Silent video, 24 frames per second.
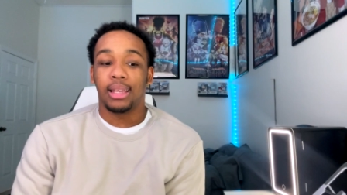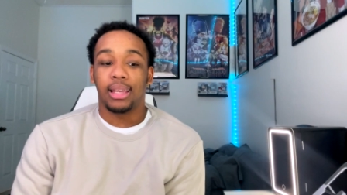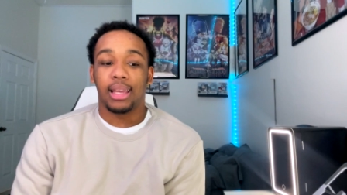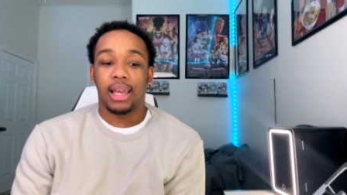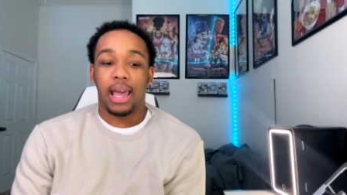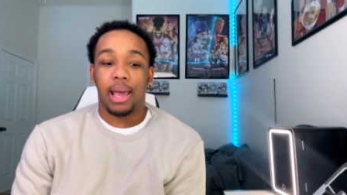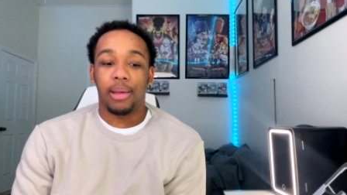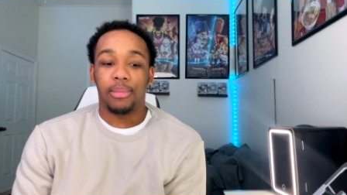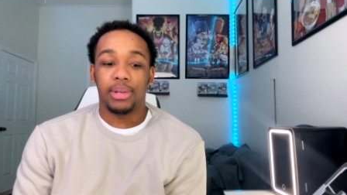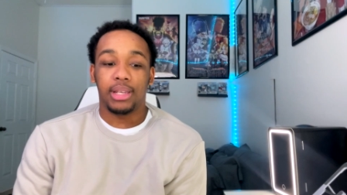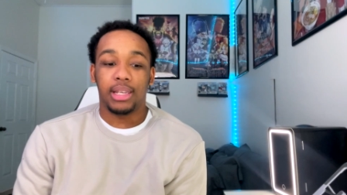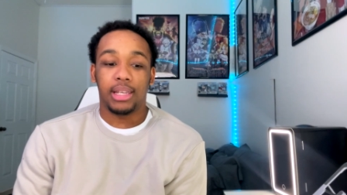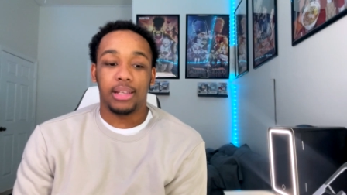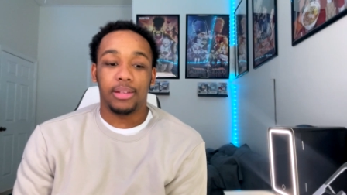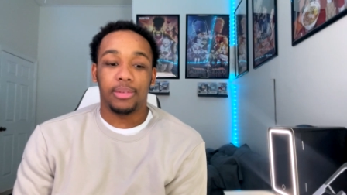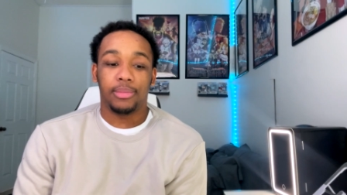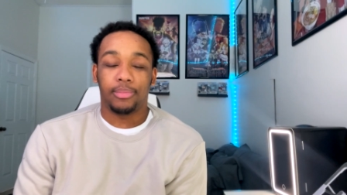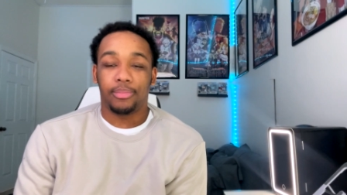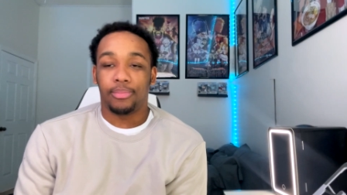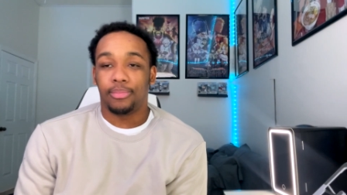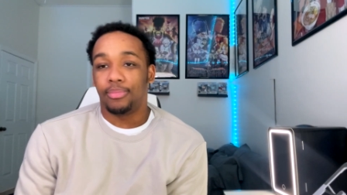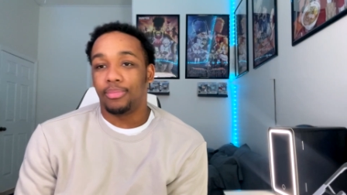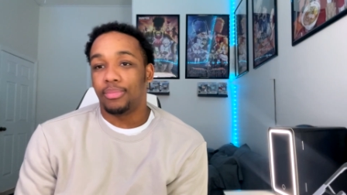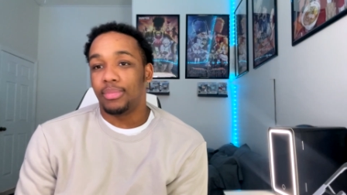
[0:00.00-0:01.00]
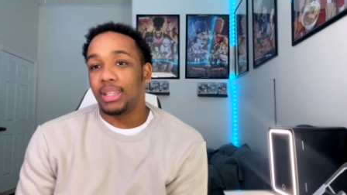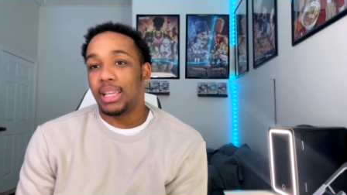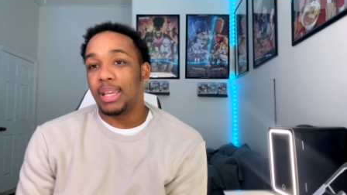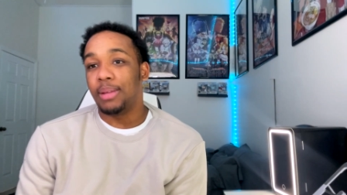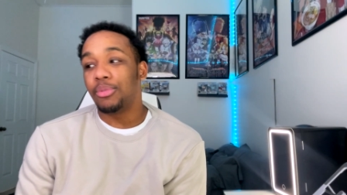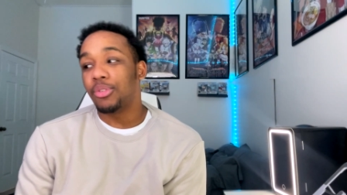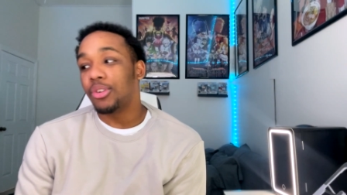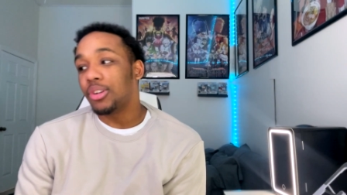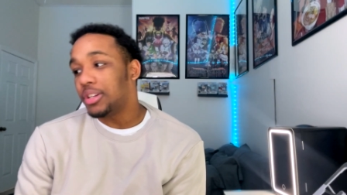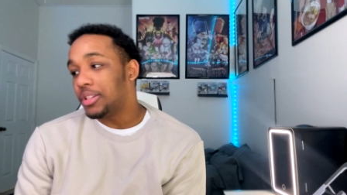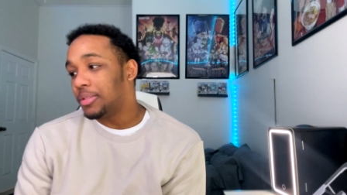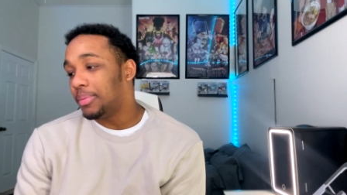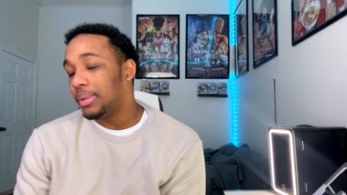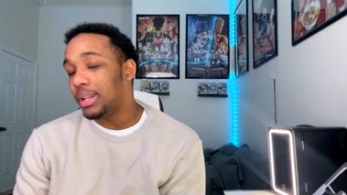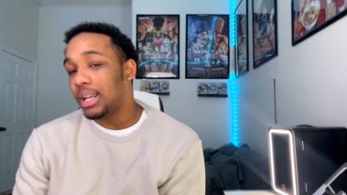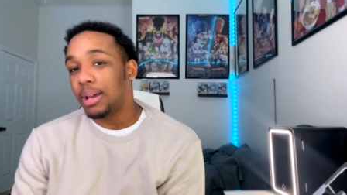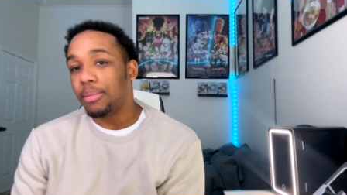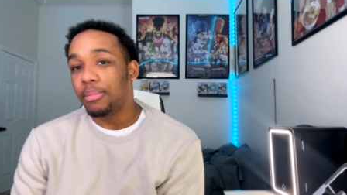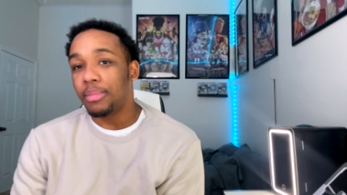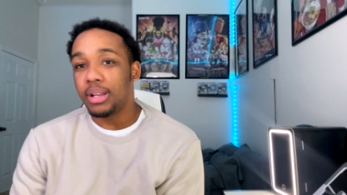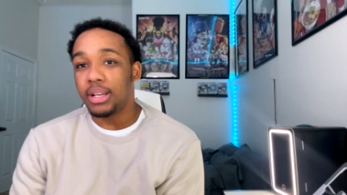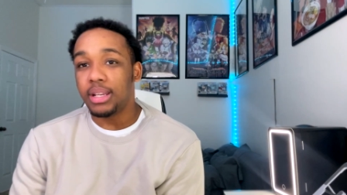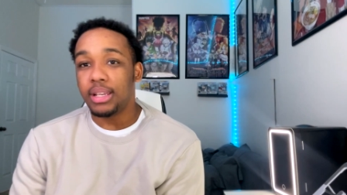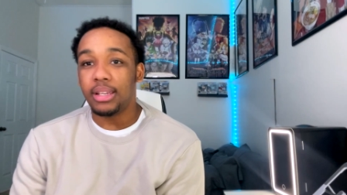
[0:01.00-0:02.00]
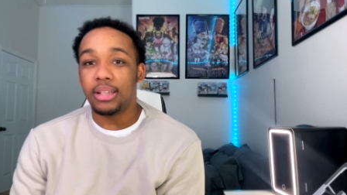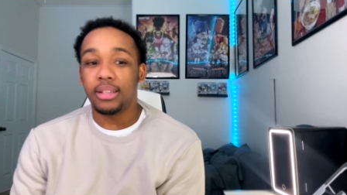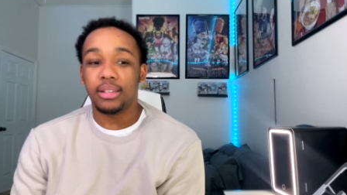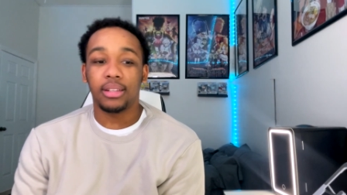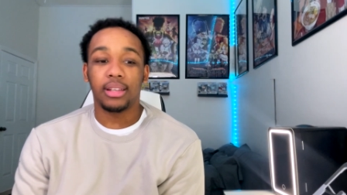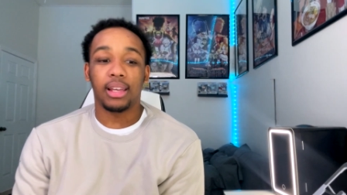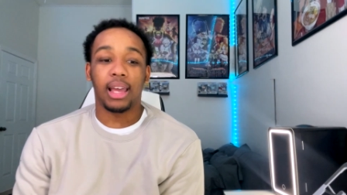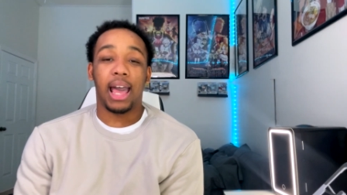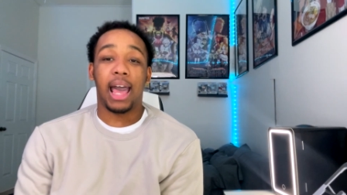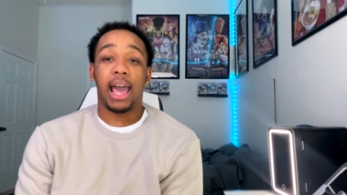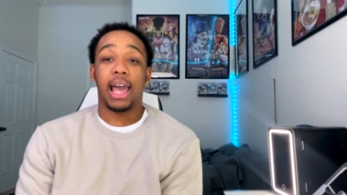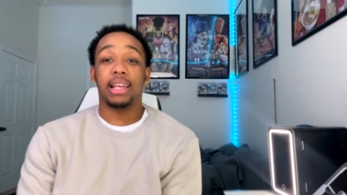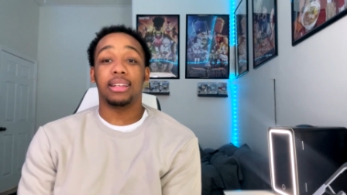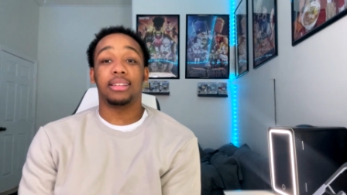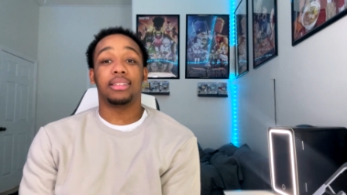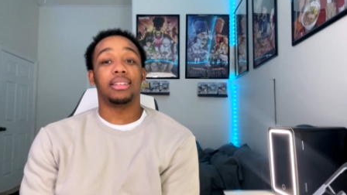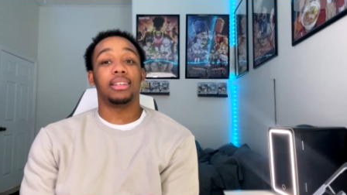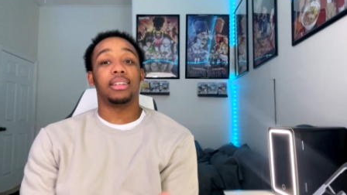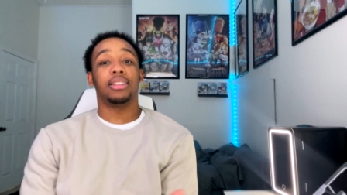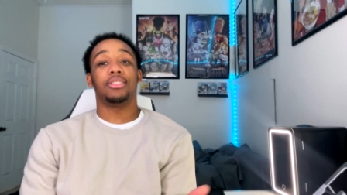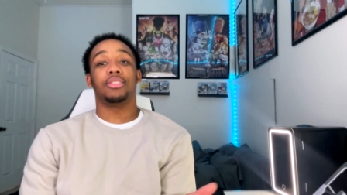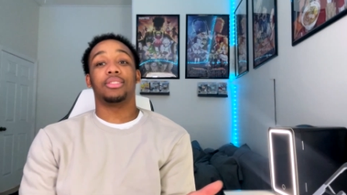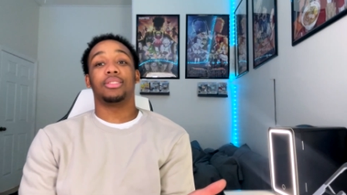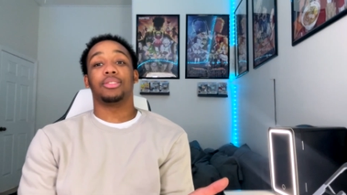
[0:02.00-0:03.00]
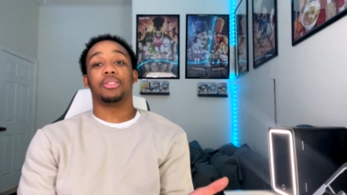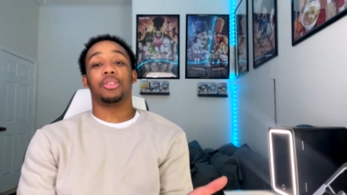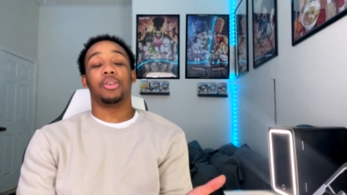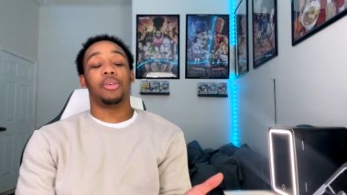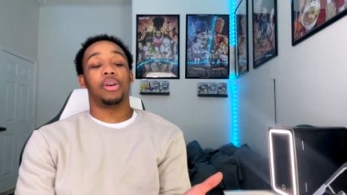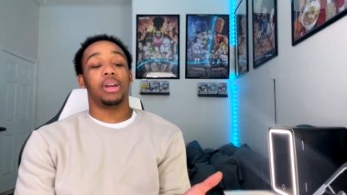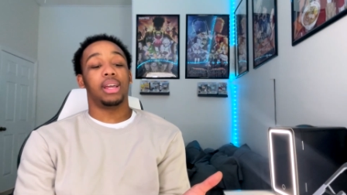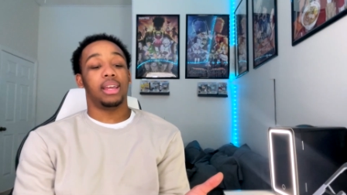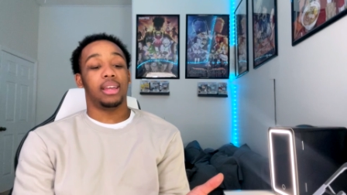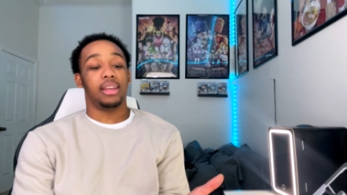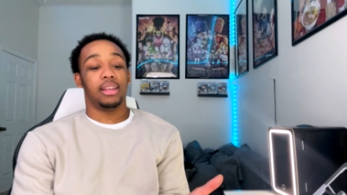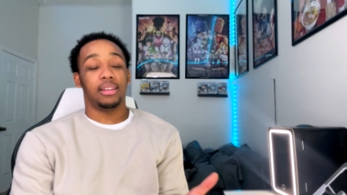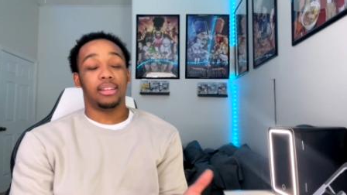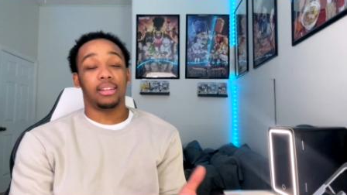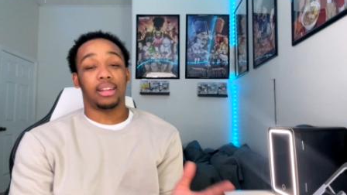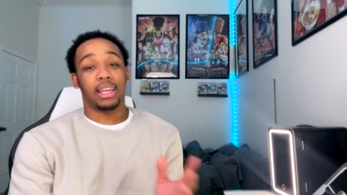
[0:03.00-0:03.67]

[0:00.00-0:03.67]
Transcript: I mean, if you're gonna spend that money, I say just go ahead.